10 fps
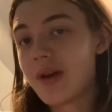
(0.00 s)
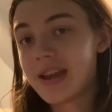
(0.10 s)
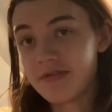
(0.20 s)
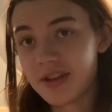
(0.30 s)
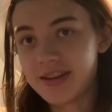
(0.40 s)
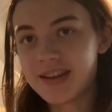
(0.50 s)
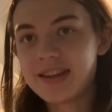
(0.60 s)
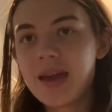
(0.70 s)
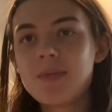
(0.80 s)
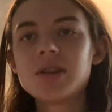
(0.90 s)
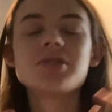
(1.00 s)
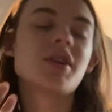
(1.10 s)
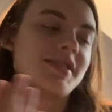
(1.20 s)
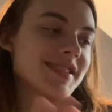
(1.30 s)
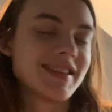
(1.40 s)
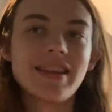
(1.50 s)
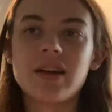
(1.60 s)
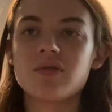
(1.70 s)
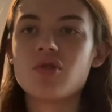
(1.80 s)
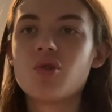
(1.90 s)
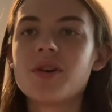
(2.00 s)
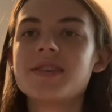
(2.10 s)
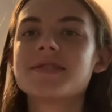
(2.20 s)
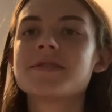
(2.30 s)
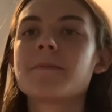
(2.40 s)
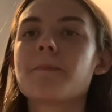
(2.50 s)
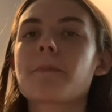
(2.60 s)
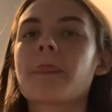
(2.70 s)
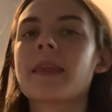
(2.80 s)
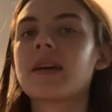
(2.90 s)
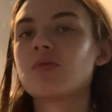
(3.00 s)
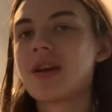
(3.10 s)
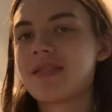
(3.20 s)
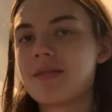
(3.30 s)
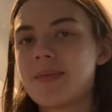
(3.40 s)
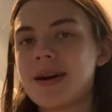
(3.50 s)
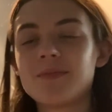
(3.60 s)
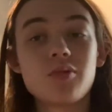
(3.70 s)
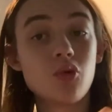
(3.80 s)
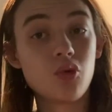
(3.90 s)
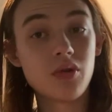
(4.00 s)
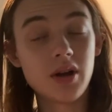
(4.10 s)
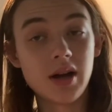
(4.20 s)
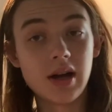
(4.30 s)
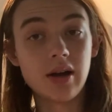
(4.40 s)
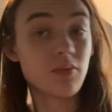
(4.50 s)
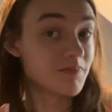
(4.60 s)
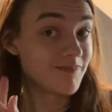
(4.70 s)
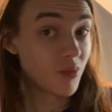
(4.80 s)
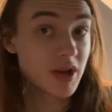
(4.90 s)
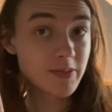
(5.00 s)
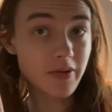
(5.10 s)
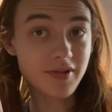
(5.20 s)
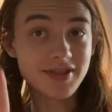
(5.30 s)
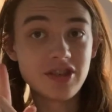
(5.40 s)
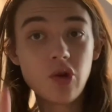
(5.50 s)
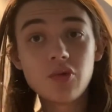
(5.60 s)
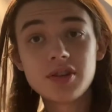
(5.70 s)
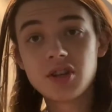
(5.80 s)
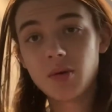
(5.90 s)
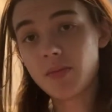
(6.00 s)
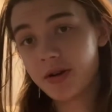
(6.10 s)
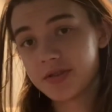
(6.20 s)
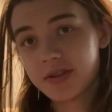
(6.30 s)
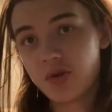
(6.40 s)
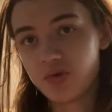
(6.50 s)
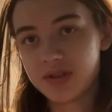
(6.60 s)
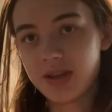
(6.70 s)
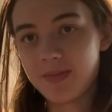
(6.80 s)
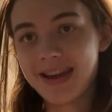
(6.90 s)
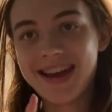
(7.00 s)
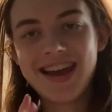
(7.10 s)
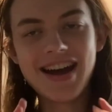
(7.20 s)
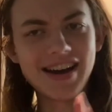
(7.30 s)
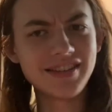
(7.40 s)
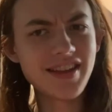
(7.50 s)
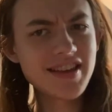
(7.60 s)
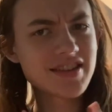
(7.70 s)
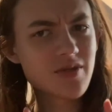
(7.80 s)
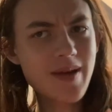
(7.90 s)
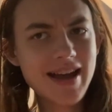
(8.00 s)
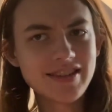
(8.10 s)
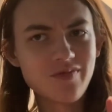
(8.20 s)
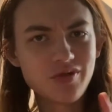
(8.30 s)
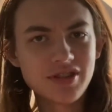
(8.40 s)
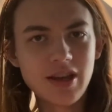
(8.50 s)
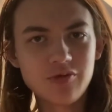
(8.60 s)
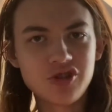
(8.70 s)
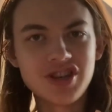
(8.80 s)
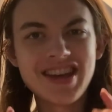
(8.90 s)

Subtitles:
if they take damage. A sudden loud noise can wake them up. Whispers don't disturb a person who's sleeping unless their passive perception